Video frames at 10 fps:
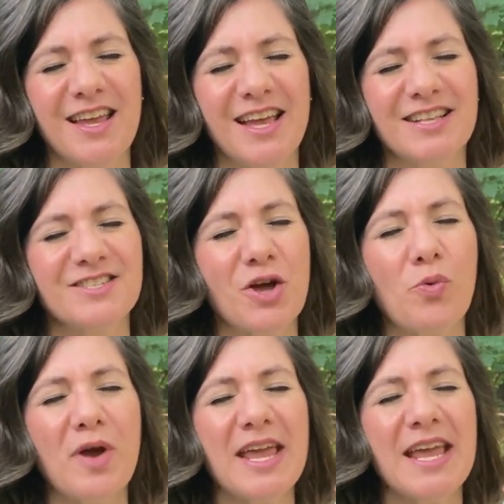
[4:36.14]
And so
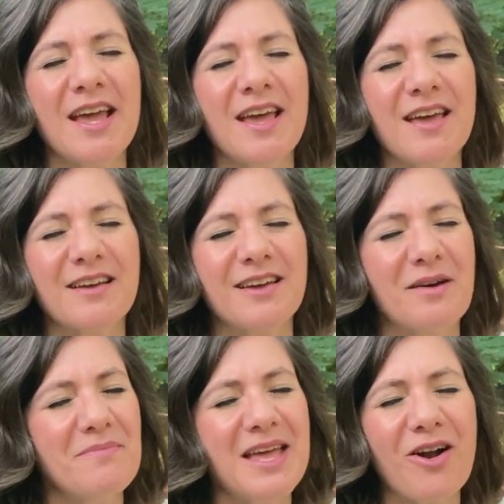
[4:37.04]
we
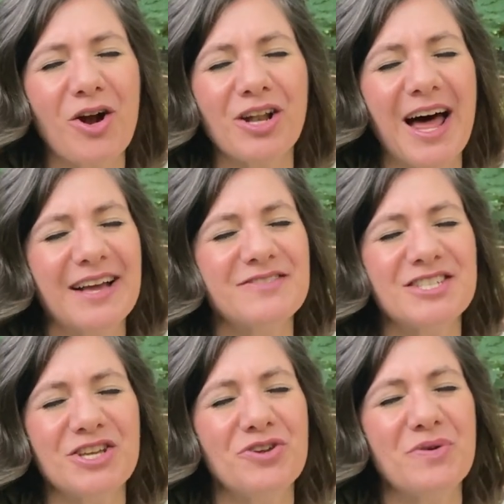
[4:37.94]
commit our lives
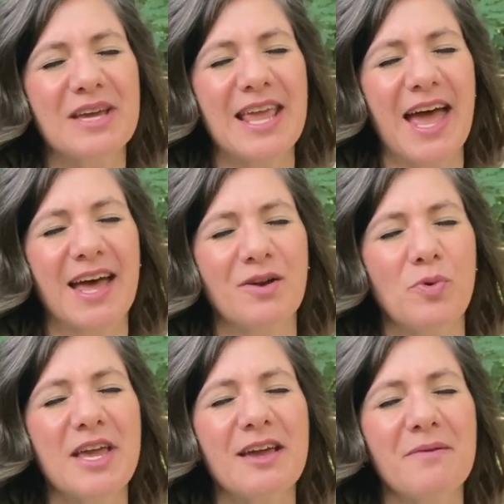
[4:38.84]
to you again.
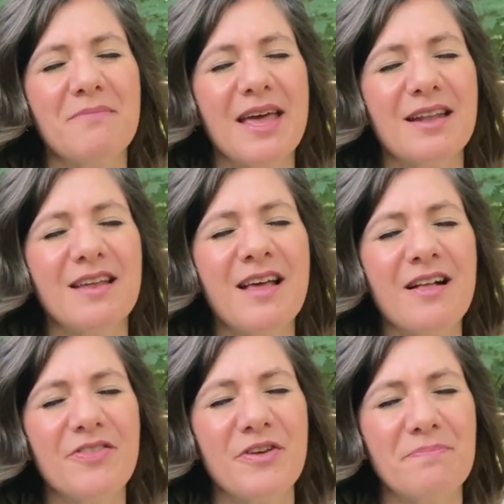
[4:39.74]
We commit
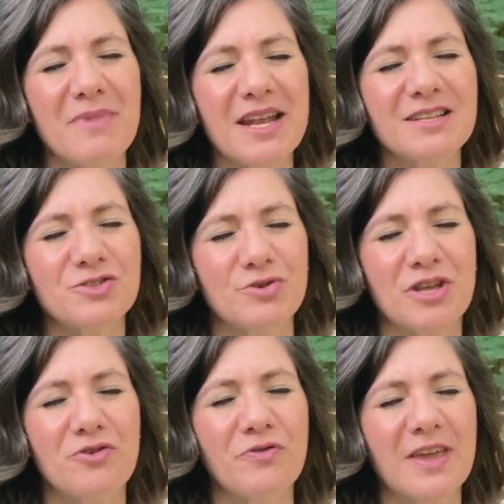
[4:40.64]
the ministry
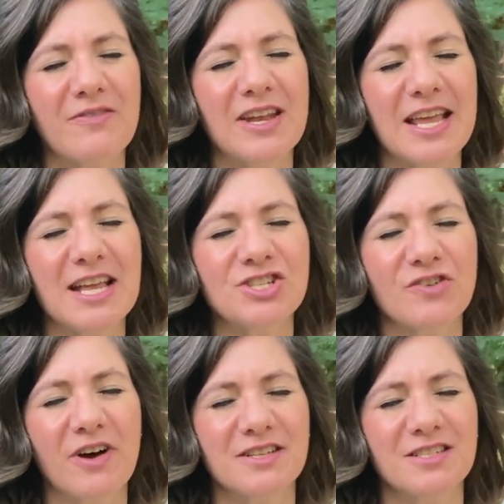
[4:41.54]
you've given each
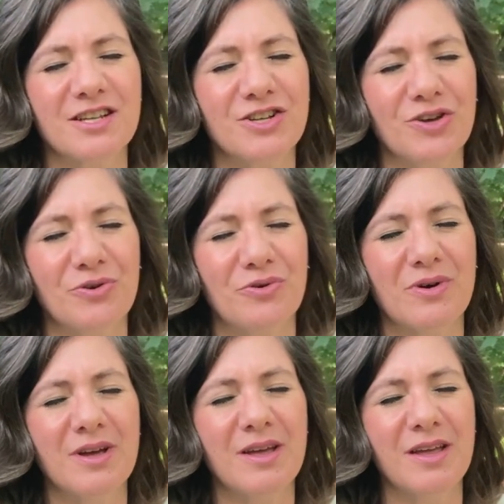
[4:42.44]
of us to do.
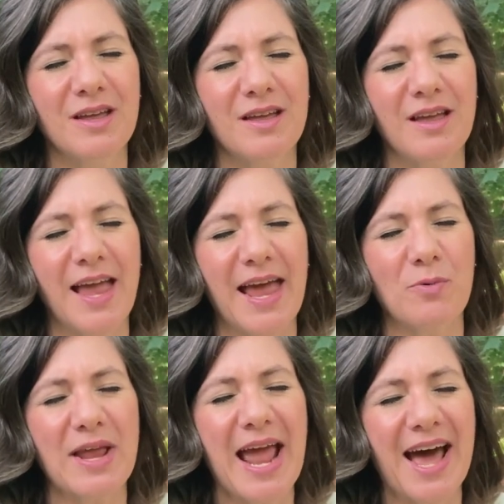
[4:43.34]
And
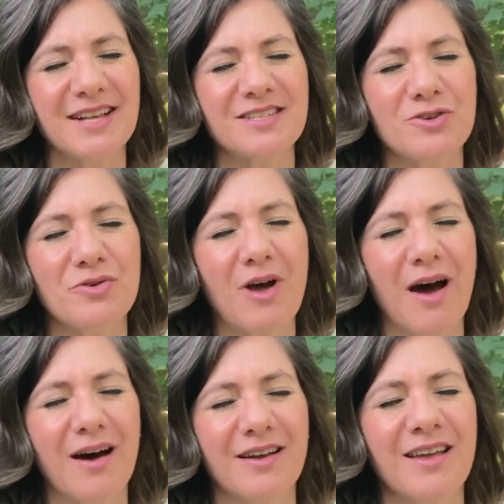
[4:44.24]
we ask you,
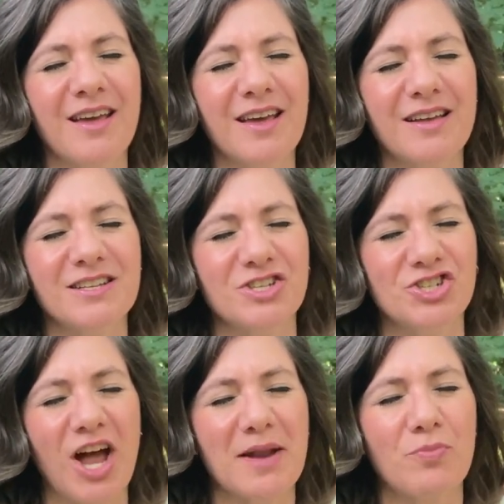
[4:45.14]
God, to
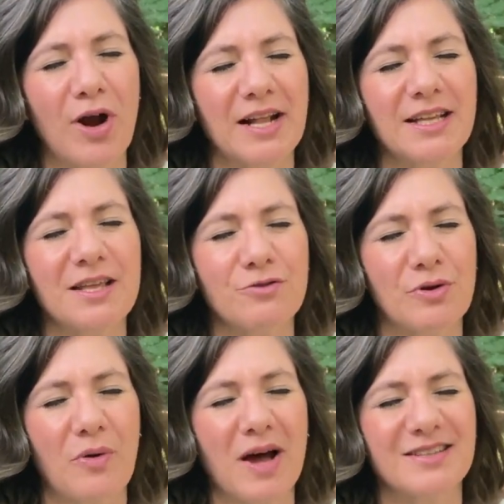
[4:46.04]
shine brightly
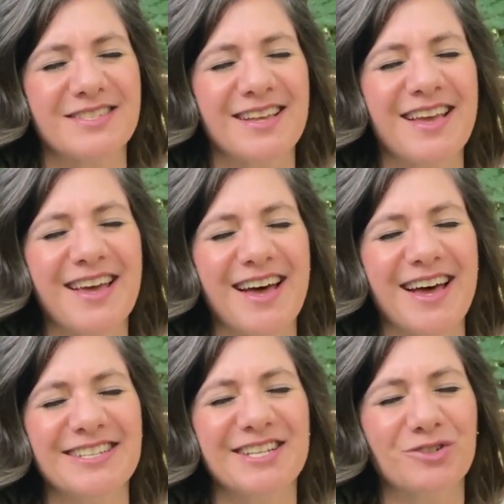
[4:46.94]
through us
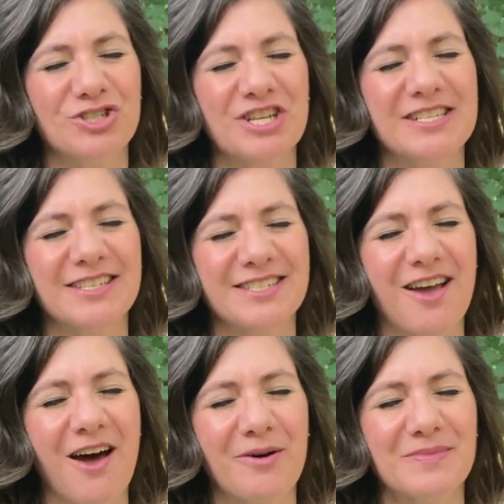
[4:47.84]
until Jesus
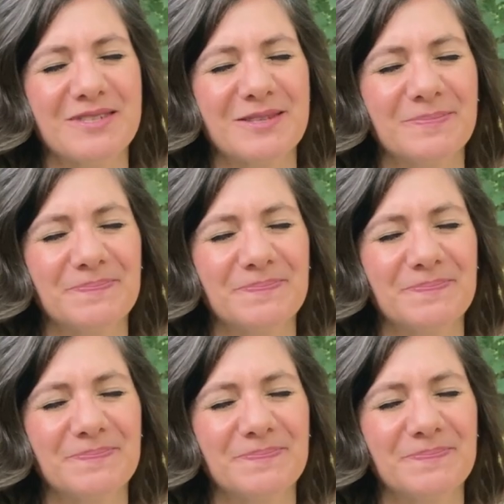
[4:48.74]
comes.